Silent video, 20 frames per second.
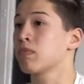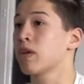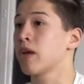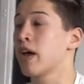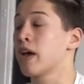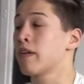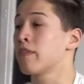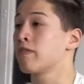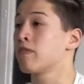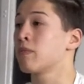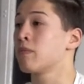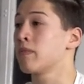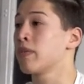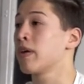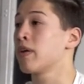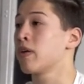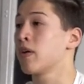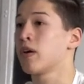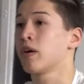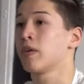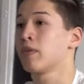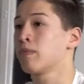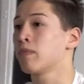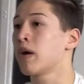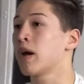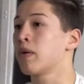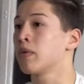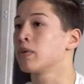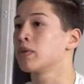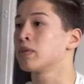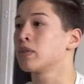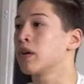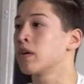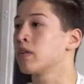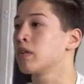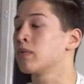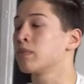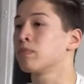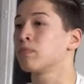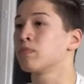And from then on, I would tell
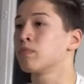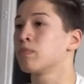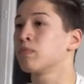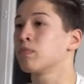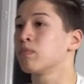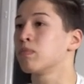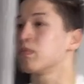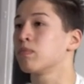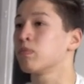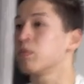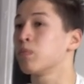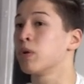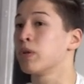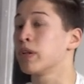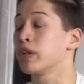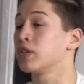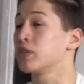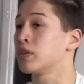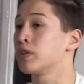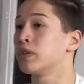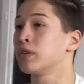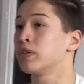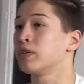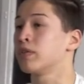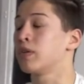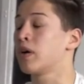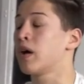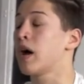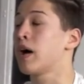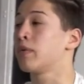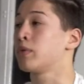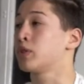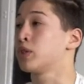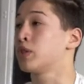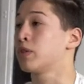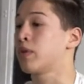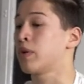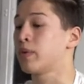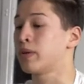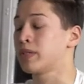them what they should do. Well, I
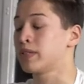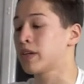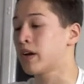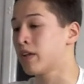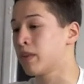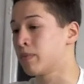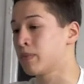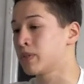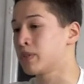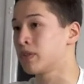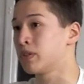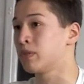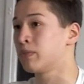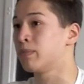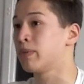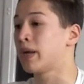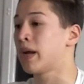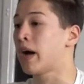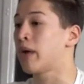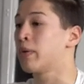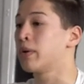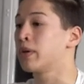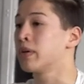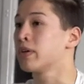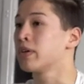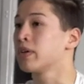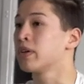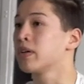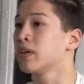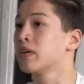wouldn't tell them to do it, but I would